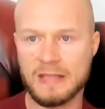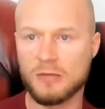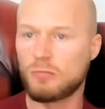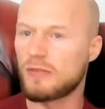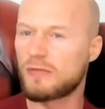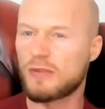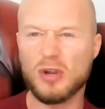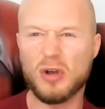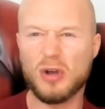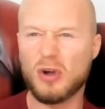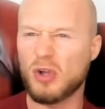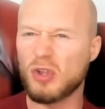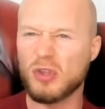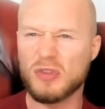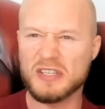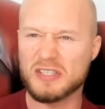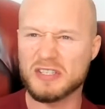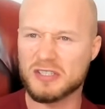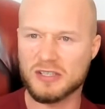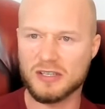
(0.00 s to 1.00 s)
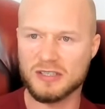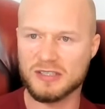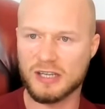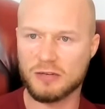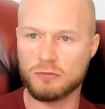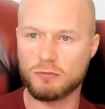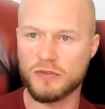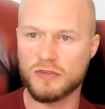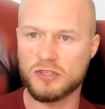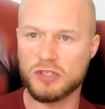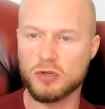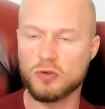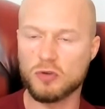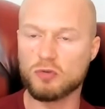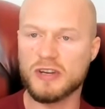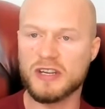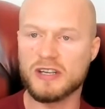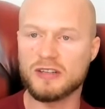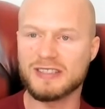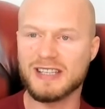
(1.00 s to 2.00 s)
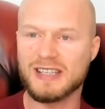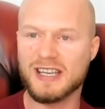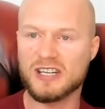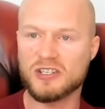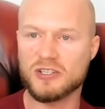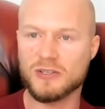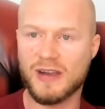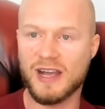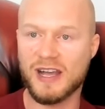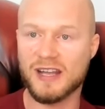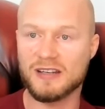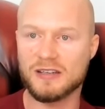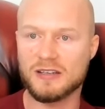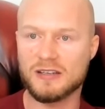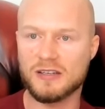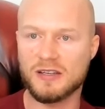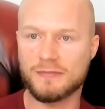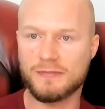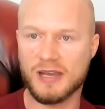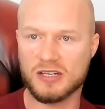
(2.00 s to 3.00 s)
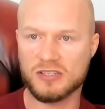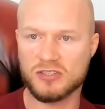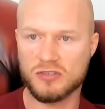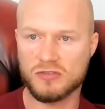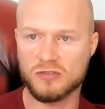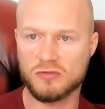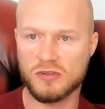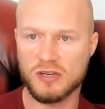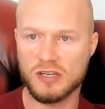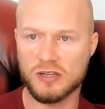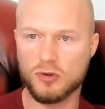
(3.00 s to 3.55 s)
We've got all this to contend with too real danger and imaginary,